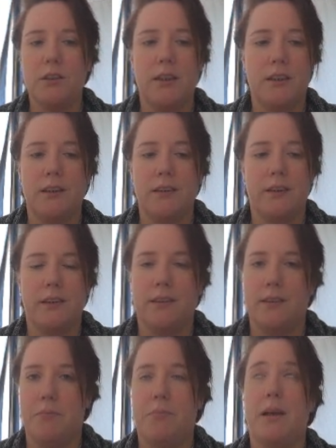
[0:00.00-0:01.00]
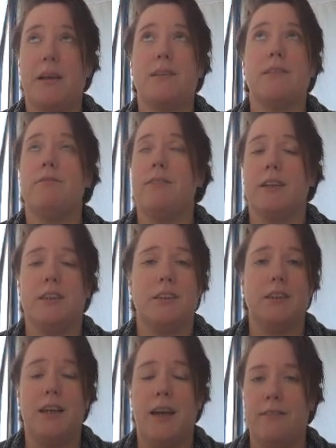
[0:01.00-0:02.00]
and I think it's the best
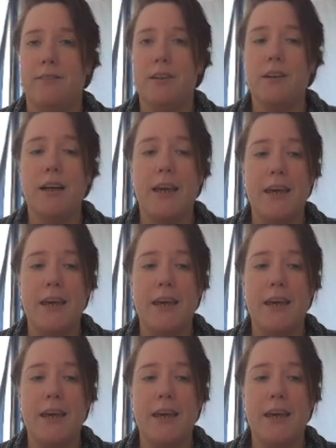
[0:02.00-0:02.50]
invention ever.